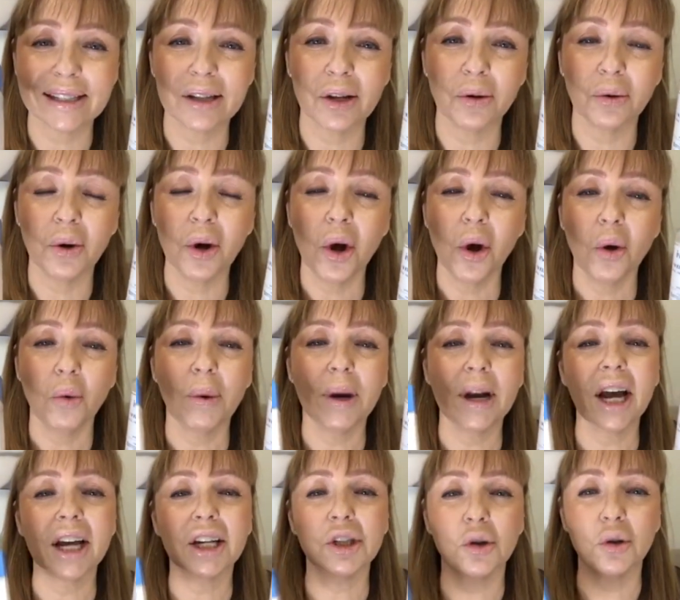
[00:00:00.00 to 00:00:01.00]
So when
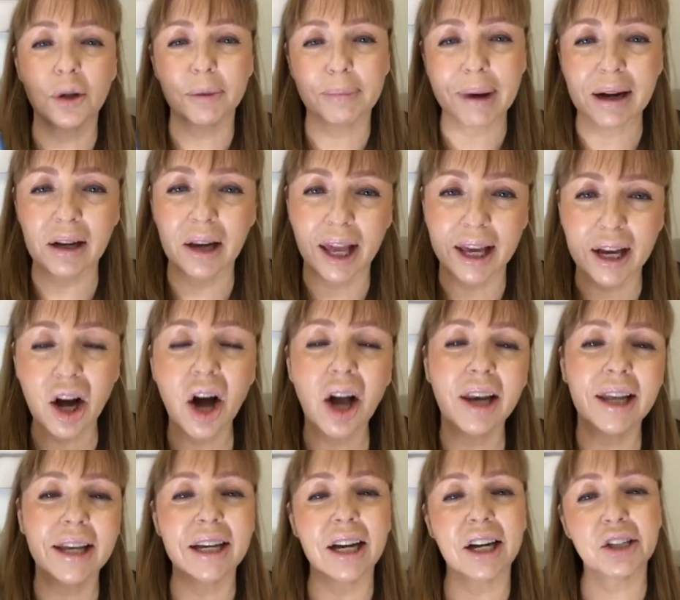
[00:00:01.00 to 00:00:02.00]
I talk about
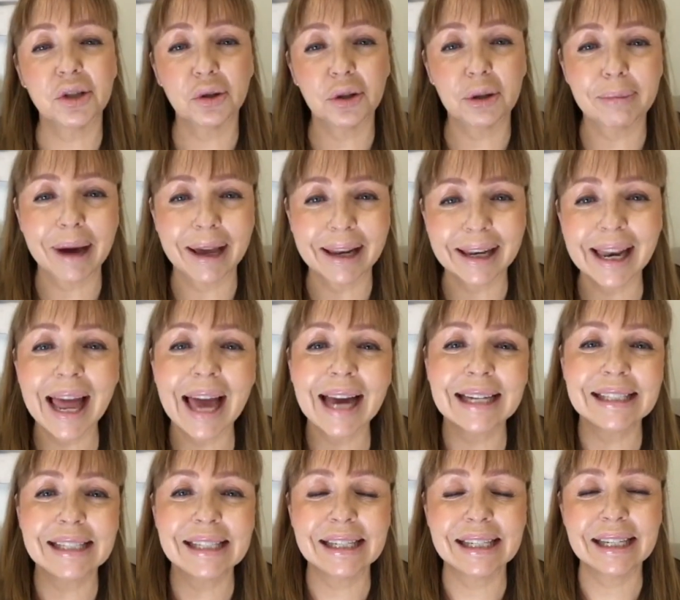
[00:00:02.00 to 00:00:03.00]
glycolic, I talk about
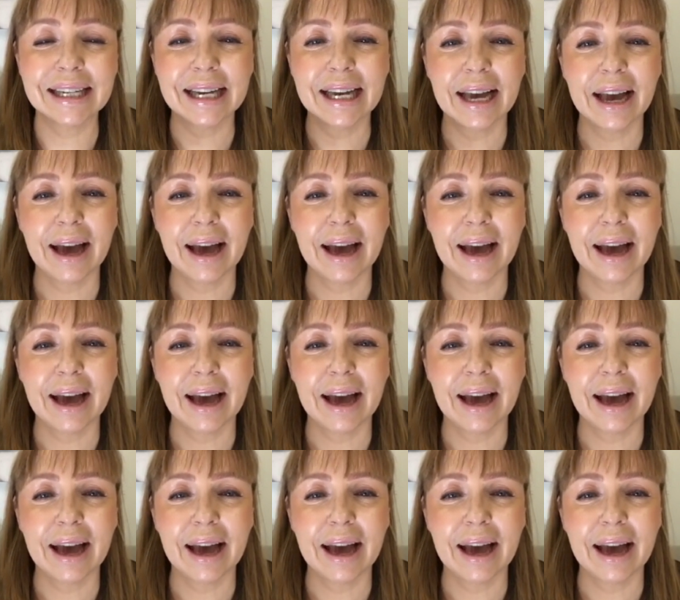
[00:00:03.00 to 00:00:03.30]
lactic,